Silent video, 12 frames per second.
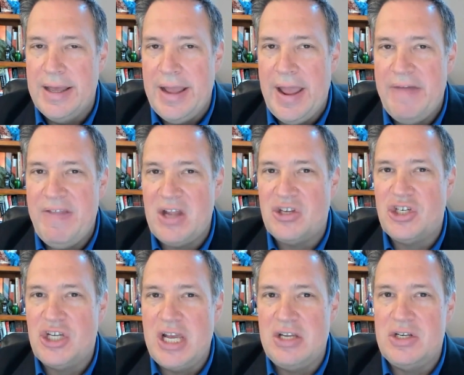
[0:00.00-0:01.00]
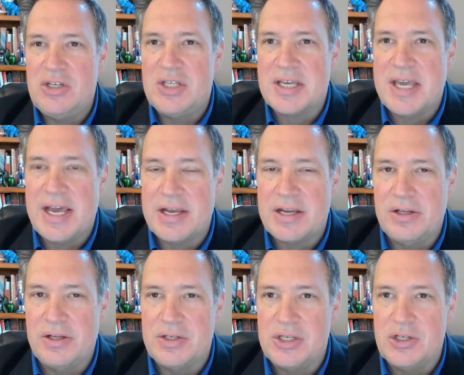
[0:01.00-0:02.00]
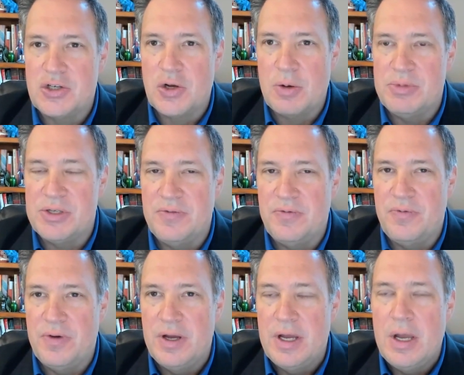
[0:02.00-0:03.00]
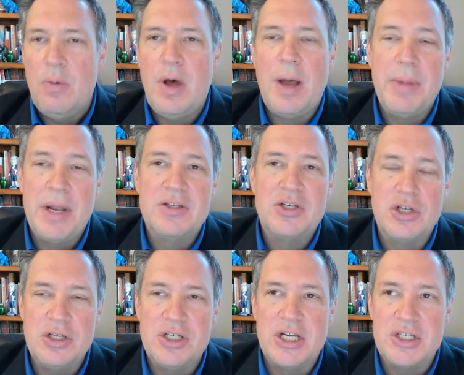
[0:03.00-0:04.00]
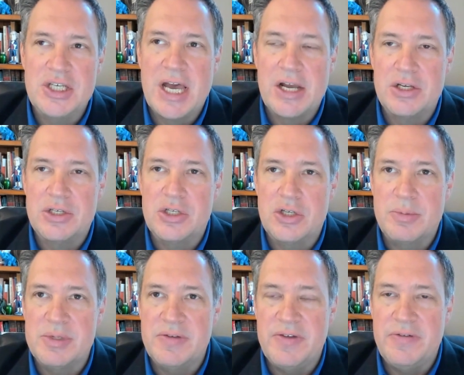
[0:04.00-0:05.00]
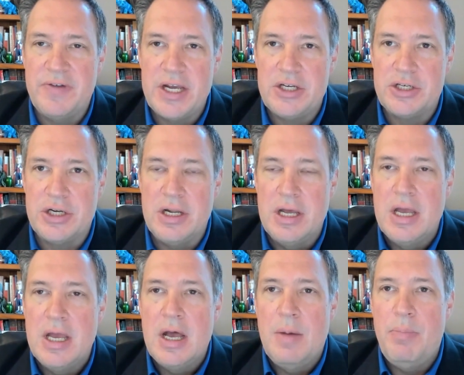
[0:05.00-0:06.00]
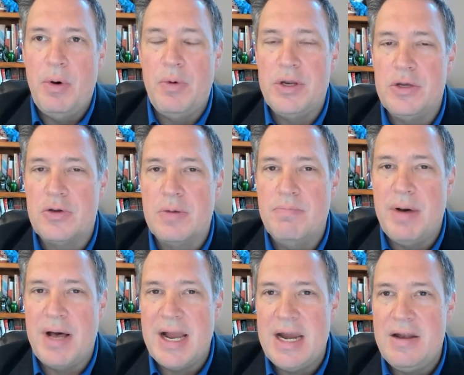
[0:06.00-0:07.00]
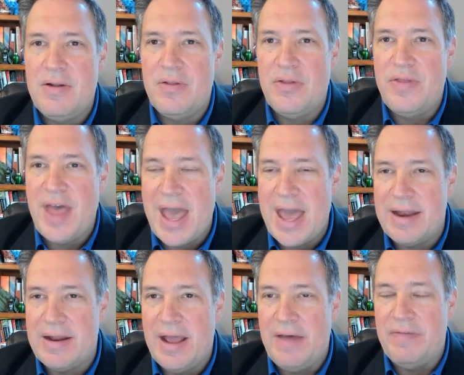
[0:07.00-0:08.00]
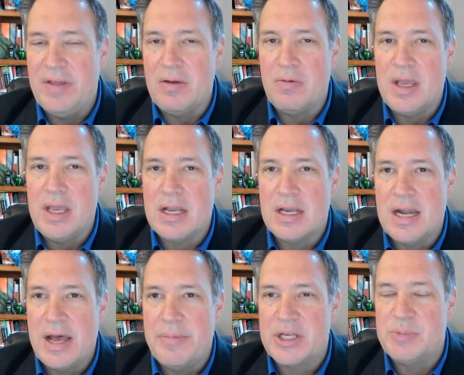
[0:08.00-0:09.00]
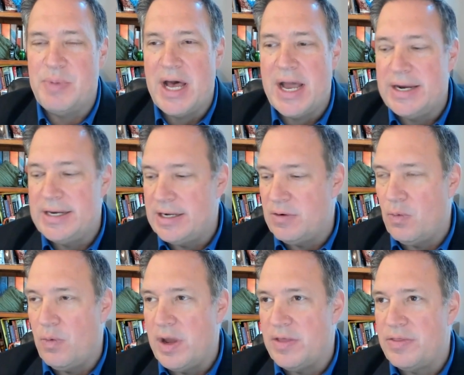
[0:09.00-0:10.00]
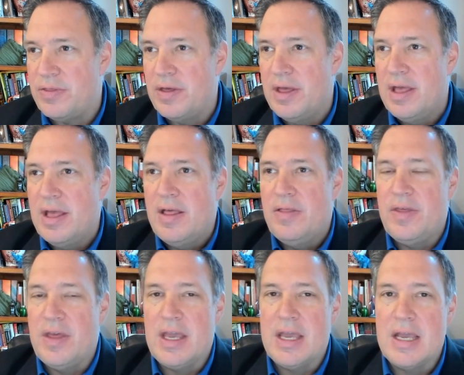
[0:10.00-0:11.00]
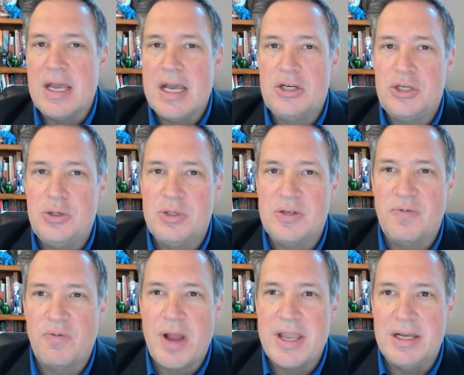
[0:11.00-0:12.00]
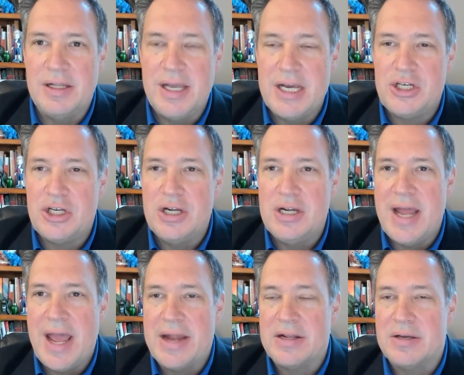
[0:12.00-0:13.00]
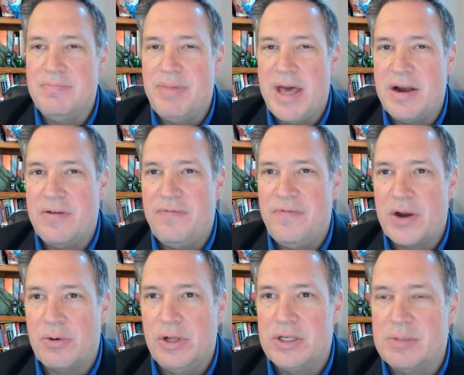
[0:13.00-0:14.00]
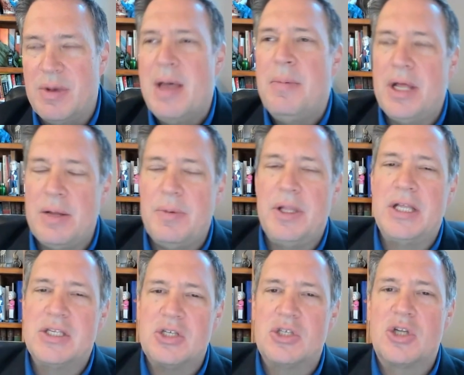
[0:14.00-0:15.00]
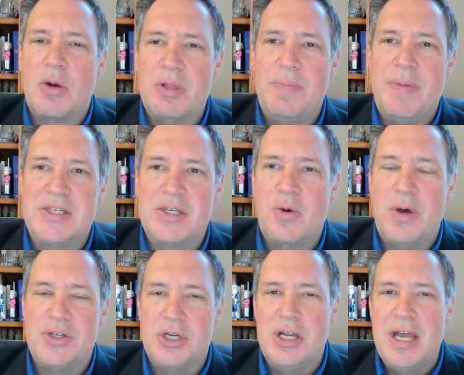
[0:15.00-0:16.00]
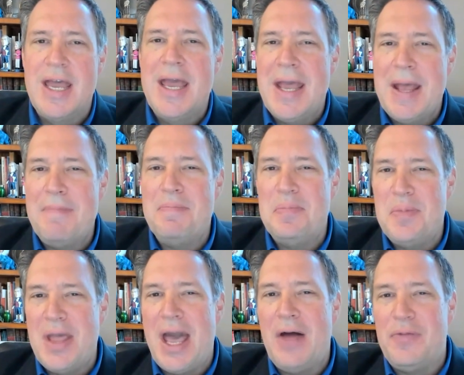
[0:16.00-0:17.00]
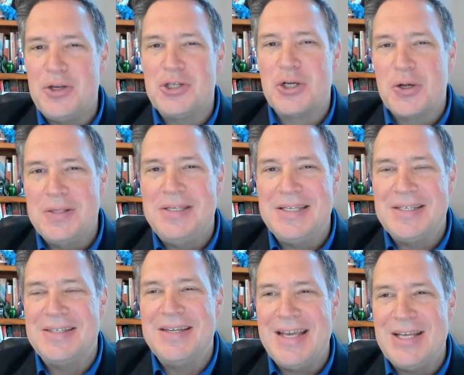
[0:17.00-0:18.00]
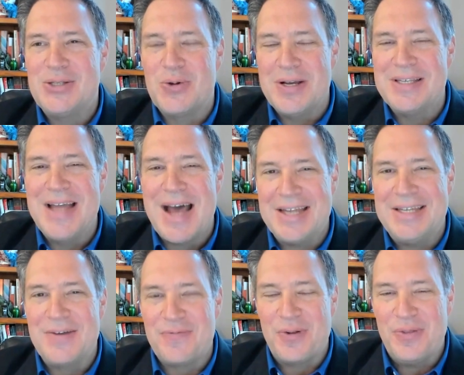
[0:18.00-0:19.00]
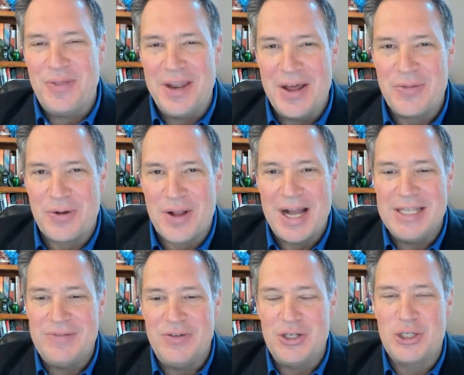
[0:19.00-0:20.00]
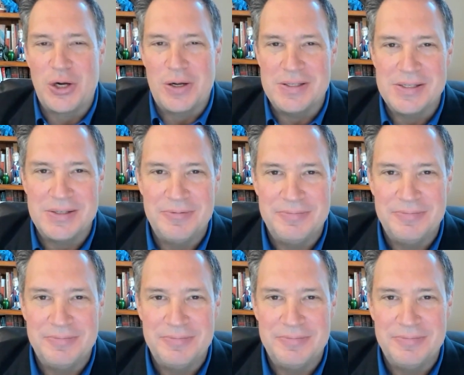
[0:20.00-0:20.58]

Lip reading: And that changes the calculus in terms of, it shouldn't change the calculus in terms of innovation, but when you combine that and the economics behind it with the issues of regulation and competitive federalism, let's just start with the basic question. Health insurance is or is not different than other kinds of insurance?